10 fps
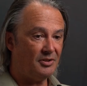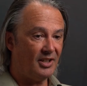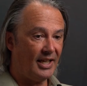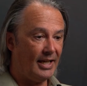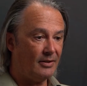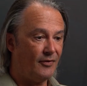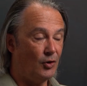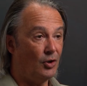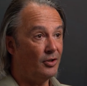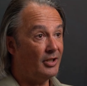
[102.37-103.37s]
using it
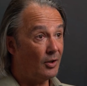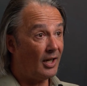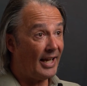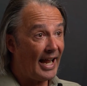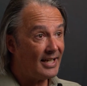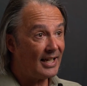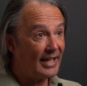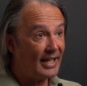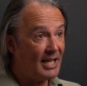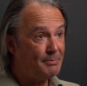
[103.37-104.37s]
for nuclear
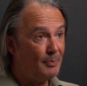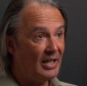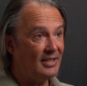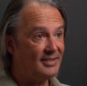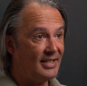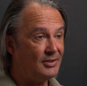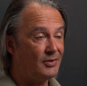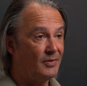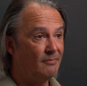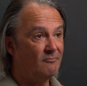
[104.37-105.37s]
handling
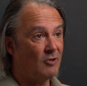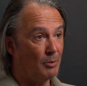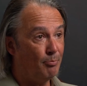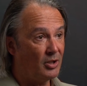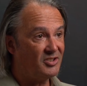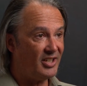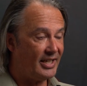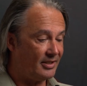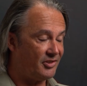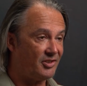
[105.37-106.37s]
capabilities,
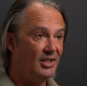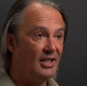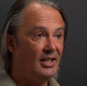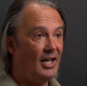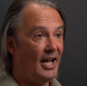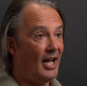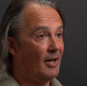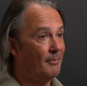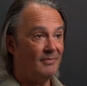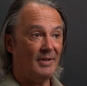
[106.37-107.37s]
robotics,
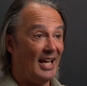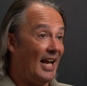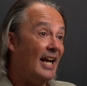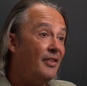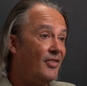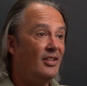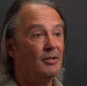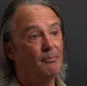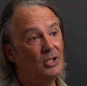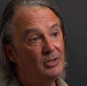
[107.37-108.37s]
um, anything
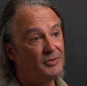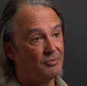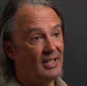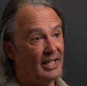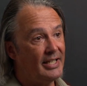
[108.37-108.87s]
that moves,